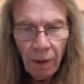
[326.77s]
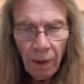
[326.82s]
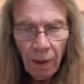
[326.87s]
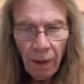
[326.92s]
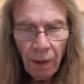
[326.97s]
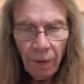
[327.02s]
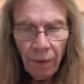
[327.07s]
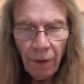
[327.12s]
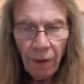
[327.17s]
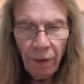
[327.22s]

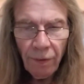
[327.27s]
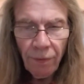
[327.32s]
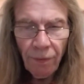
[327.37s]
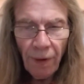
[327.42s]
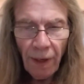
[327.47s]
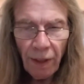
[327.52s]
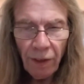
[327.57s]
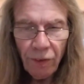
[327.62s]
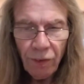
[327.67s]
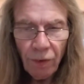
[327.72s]
and the
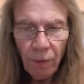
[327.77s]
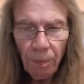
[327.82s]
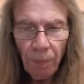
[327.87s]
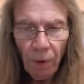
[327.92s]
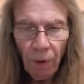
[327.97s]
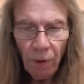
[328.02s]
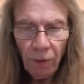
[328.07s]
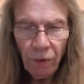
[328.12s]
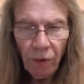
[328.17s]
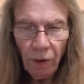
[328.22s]
effects
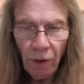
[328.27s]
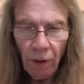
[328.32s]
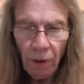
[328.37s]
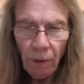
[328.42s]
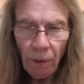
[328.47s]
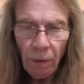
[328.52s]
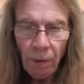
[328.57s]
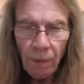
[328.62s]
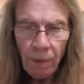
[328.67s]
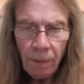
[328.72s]
upon
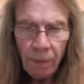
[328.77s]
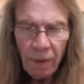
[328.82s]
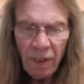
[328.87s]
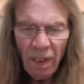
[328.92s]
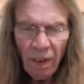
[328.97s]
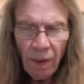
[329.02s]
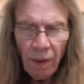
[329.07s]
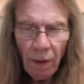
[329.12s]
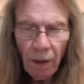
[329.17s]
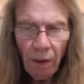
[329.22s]
you
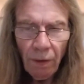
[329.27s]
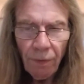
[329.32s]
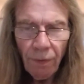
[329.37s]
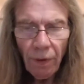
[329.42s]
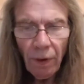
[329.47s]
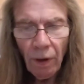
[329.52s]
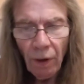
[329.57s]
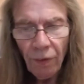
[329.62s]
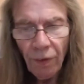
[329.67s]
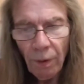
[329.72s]
of
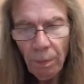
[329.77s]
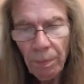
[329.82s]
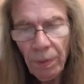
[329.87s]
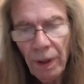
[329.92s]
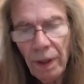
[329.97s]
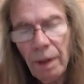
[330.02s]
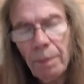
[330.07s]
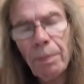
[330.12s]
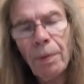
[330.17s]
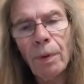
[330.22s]
other
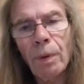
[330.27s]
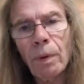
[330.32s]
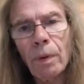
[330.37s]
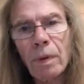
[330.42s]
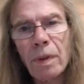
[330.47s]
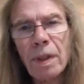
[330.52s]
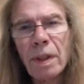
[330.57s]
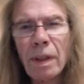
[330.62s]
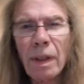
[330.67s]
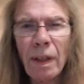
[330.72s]

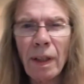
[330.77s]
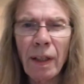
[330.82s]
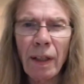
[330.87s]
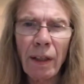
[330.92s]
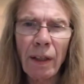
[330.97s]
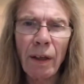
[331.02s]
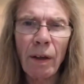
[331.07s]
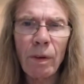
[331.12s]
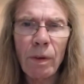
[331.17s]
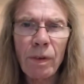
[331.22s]
people's
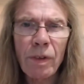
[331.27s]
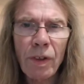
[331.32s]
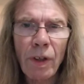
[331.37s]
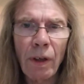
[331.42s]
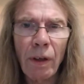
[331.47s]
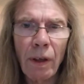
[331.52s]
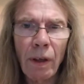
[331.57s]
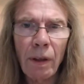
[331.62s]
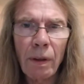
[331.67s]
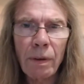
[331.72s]
ego
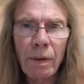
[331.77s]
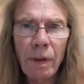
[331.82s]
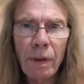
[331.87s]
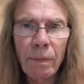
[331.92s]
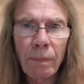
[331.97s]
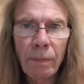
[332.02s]
child.